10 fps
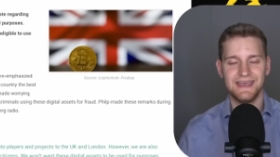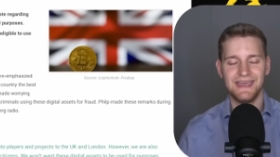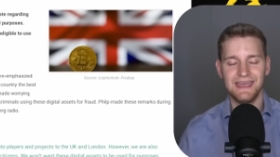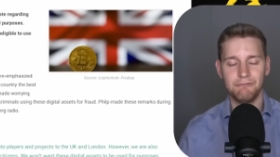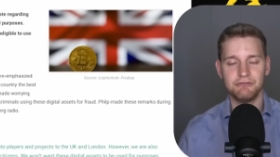
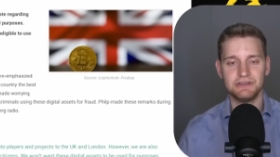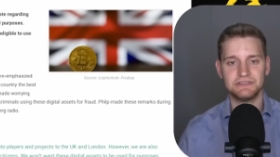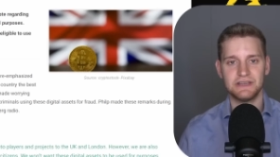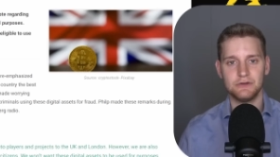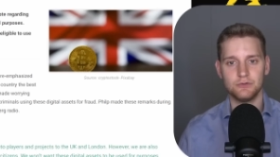every
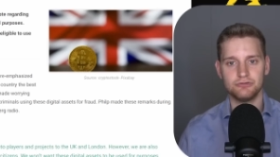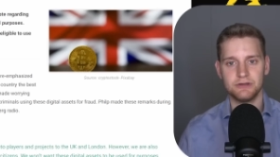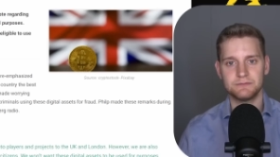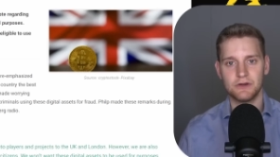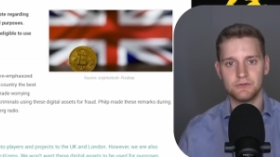single
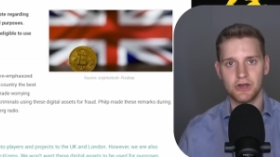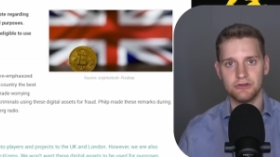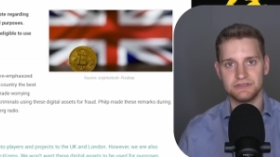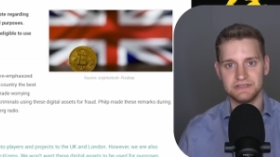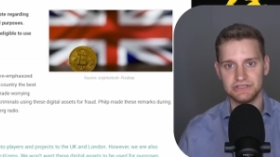
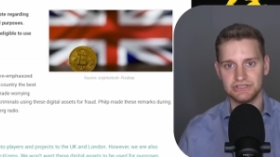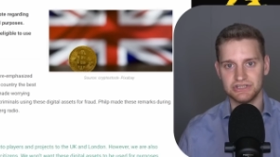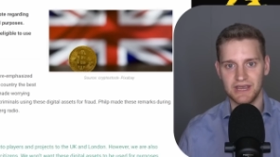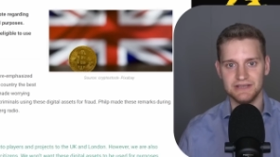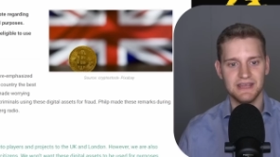cryptocurrency
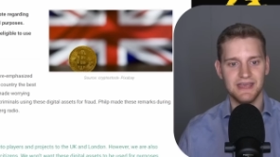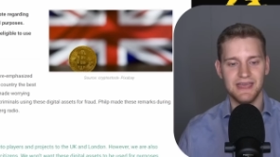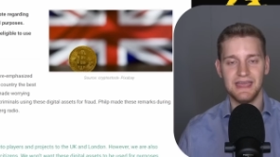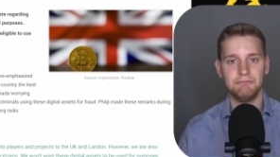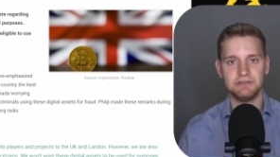exchange,
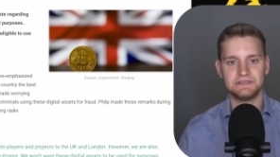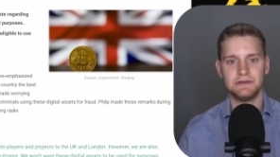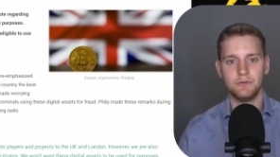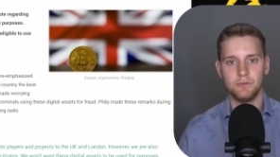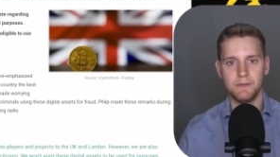every
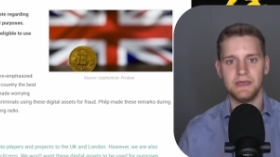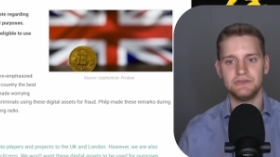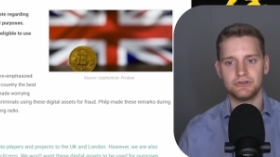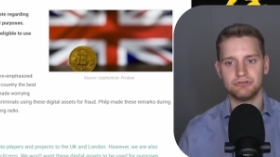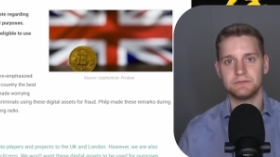single
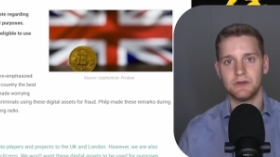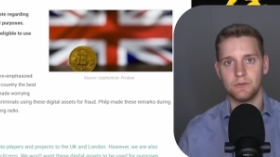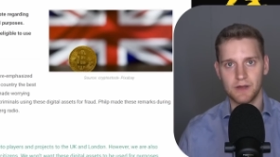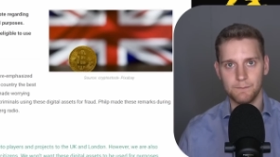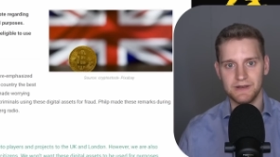major crypto
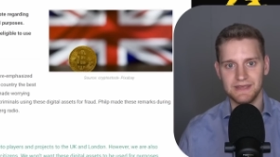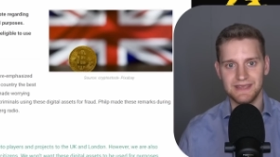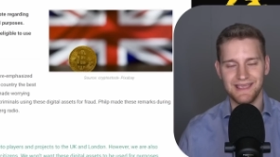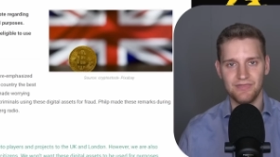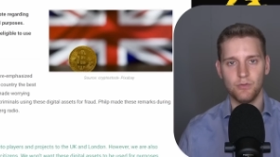
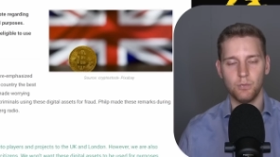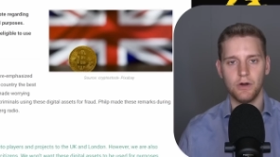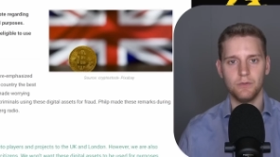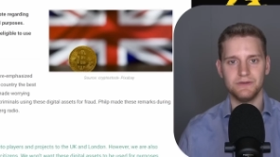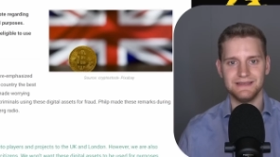company in the
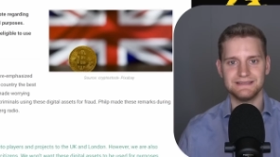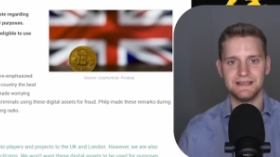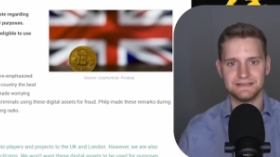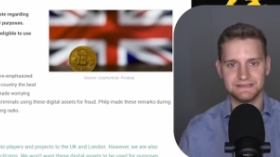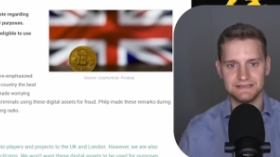world into
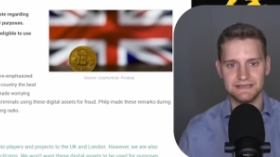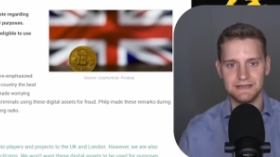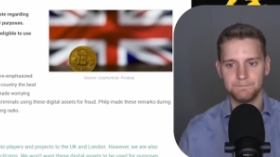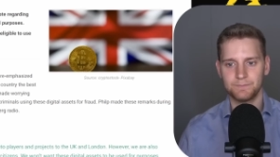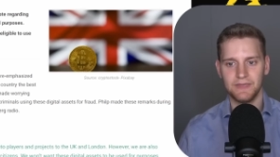that
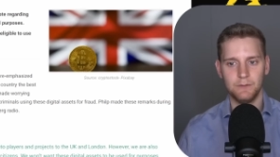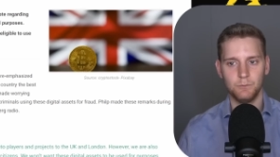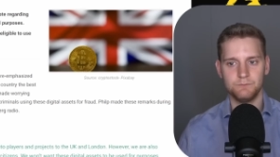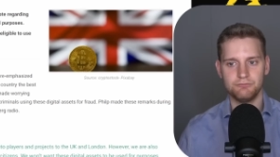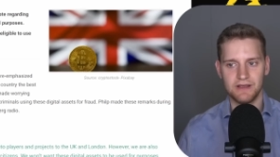city. It
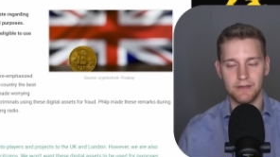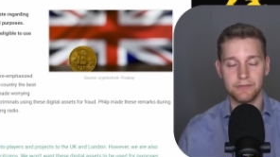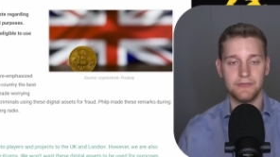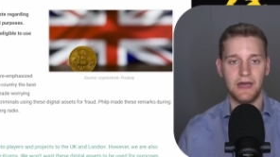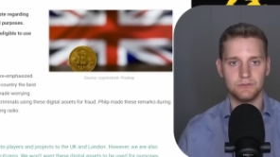would bring
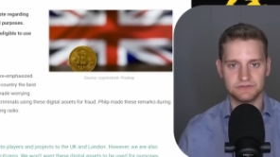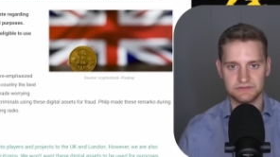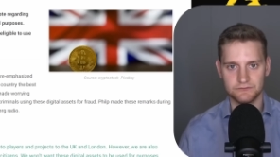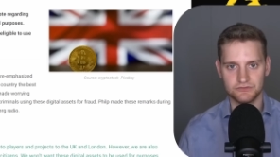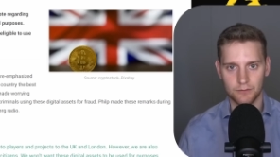
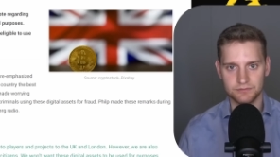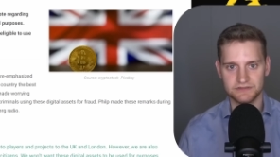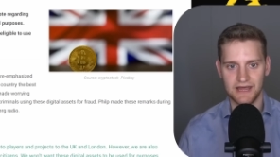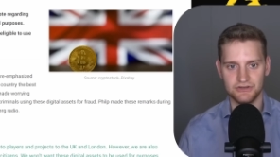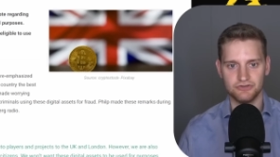thousands of
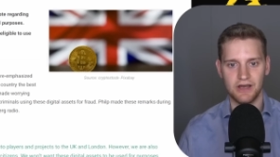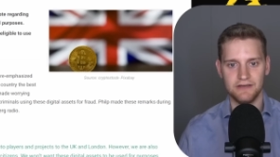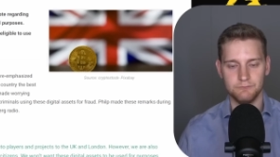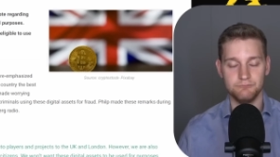jobs and drive